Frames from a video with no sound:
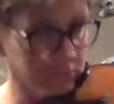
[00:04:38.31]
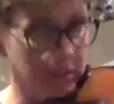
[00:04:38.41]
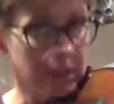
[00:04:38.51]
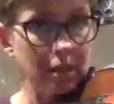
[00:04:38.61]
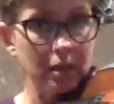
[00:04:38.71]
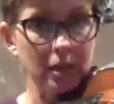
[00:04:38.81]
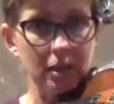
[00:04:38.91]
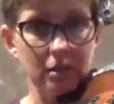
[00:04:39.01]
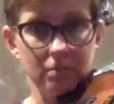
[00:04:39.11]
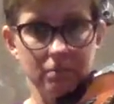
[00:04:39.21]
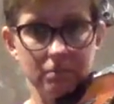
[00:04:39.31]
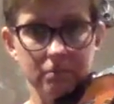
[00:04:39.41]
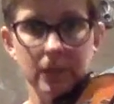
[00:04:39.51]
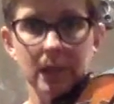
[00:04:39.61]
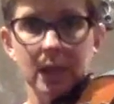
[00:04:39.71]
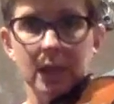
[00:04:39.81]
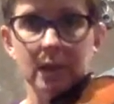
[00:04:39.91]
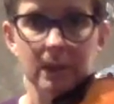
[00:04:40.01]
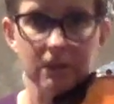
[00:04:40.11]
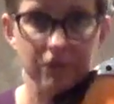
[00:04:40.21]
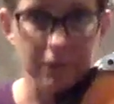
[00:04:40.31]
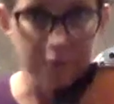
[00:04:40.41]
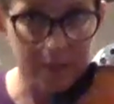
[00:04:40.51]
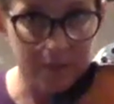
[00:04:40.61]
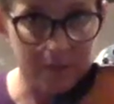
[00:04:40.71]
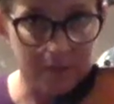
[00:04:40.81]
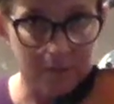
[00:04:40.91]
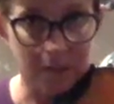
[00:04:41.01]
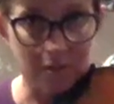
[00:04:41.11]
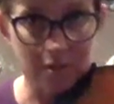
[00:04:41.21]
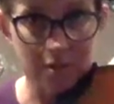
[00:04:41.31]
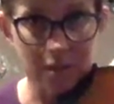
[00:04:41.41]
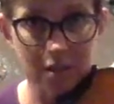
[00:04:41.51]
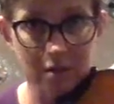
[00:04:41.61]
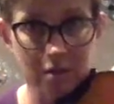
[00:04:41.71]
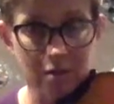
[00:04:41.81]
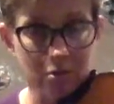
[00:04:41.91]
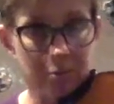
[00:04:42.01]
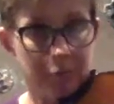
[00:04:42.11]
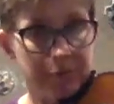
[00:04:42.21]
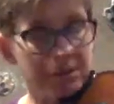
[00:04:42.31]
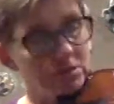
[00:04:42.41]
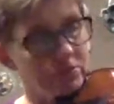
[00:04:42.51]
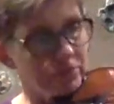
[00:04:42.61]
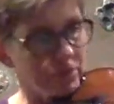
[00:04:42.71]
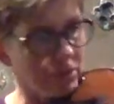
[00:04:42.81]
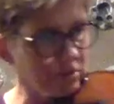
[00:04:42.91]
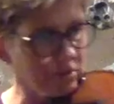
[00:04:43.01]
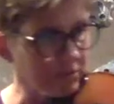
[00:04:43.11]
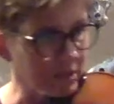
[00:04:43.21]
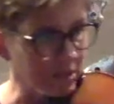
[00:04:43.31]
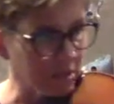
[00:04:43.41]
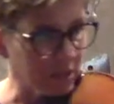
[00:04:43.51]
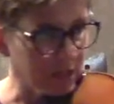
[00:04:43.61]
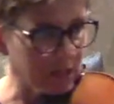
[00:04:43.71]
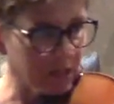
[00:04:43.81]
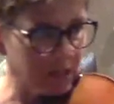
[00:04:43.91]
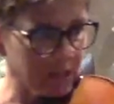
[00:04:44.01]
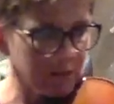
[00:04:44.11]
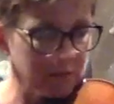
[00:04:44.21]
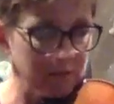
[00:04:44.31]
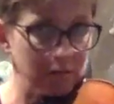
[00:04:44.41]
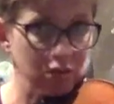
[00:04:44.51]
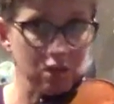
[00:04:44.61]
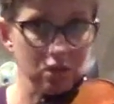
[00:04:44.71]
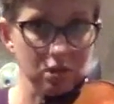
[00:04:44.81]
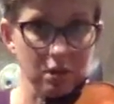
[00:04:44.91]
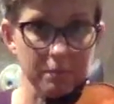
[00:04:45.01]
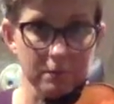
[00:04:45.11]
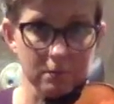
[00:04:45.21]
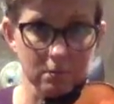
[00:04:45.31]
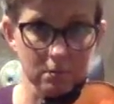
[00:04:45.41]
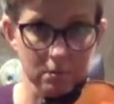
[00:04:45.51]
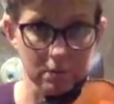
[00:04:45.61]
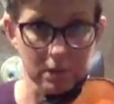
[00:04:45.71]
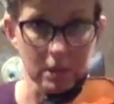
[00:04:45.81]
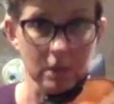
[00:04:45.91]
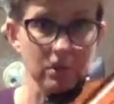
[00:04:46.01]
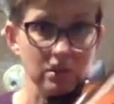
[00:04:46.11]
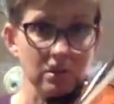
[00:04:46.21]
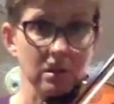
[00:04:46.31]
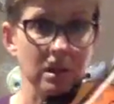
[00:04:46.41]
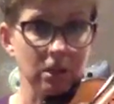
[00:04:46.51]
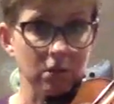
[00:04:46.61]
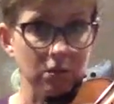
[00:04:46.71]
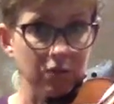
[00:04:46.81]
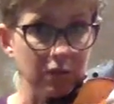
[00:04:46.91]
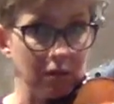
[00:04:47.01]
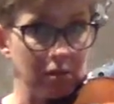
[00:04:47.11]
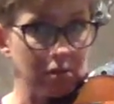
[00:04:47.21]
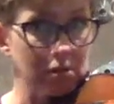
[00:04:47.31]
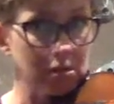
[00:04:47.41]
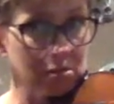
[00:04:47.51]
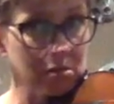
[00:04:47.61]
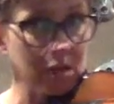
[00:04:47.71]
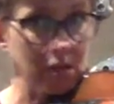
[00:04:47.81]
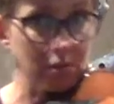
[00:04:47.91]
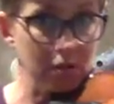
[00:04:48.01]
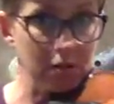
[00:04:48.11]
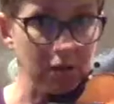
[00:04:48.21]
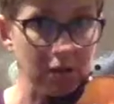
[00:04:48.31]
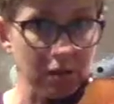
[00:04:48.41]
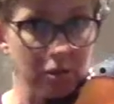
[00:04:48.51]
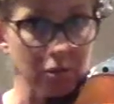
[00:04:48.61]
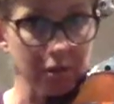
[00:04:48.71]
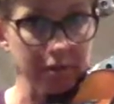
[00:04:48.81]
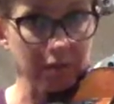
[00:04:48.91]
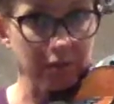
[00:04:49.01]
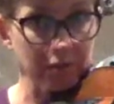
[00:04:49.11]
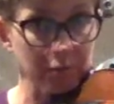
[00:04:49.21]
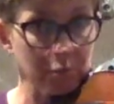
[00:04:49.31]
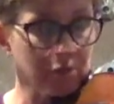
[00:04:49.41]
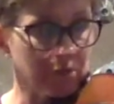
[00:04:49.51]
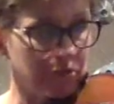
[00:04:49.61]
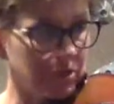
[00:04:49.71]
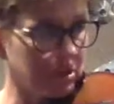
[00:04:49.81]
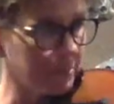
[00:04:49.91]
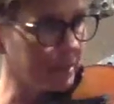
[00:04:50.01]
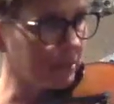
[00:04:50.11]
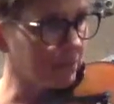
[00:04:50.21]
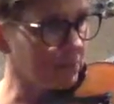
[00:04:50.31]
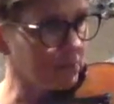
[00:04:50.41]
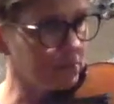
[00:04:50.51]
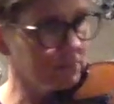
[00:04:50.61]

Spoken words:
and then here. And then from this, you've got D as the normal position for the third finger, and then the next note is G sharp, which is high third finger. So as you do that string crossing, you also have to move your finger pattern. So